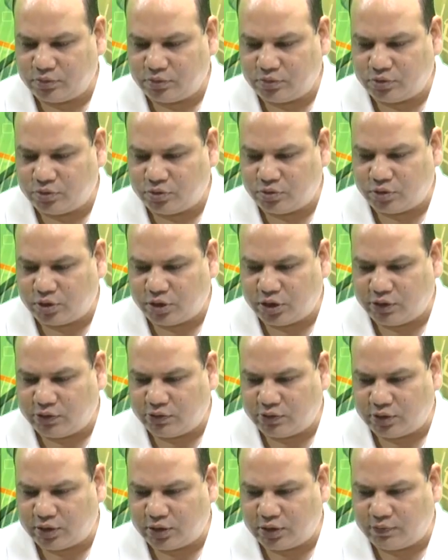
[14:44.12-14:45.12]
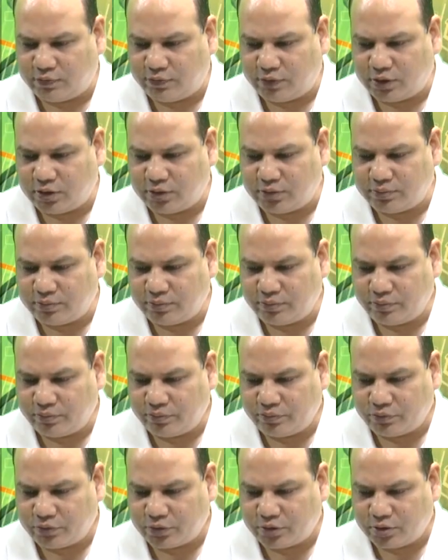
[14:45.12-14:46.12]
So what is alpha?
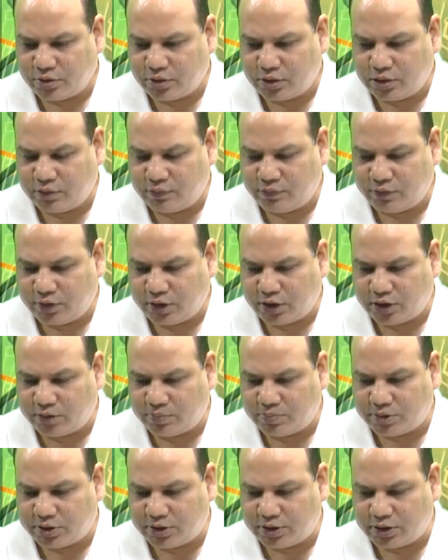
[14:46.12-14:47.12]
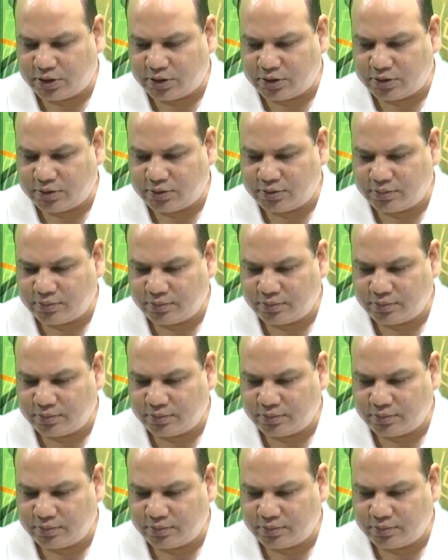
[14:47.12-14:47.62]
Alpha represents